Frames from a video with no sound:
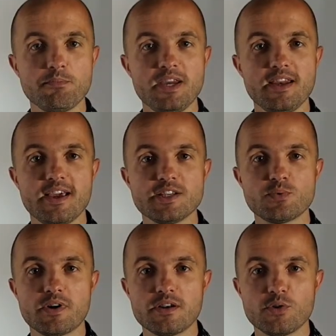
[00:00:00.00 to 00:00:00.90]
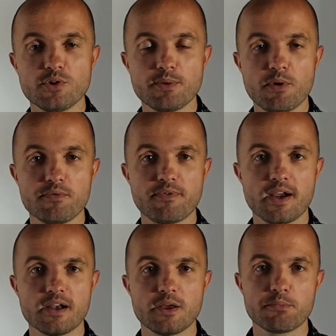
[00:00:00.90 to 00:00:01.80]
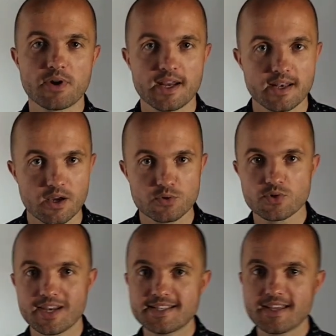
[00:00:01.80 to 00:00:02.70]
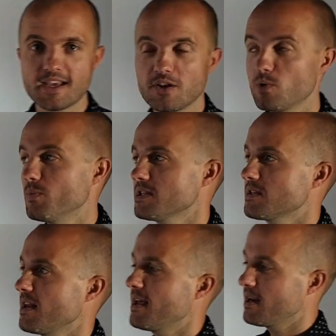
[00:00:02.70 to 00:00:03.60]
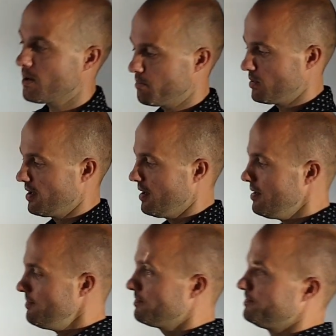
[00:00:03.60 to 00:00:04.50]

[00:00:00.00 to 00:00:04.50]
the Mini H1 Ultimo fired up right now. So let's take a look what's the light output here.